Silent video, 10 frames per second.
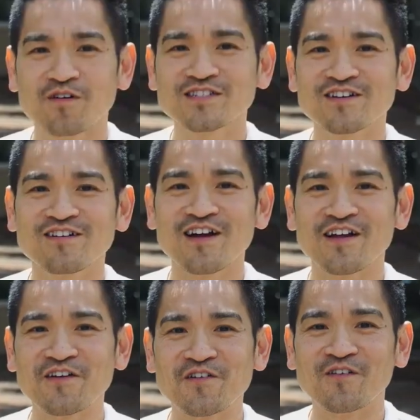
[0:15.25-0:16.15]
What's going on,
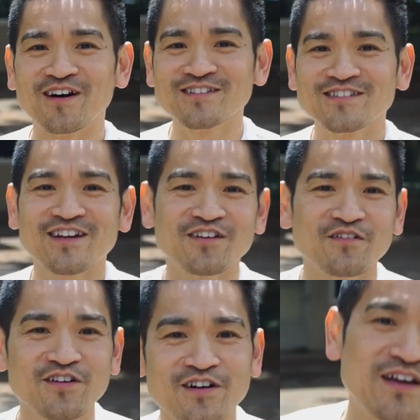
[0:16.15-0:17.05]
everyone?
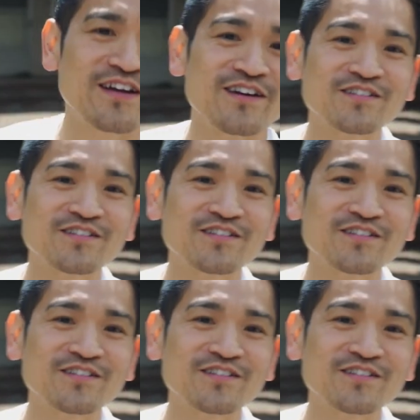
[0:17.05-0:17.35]
We're here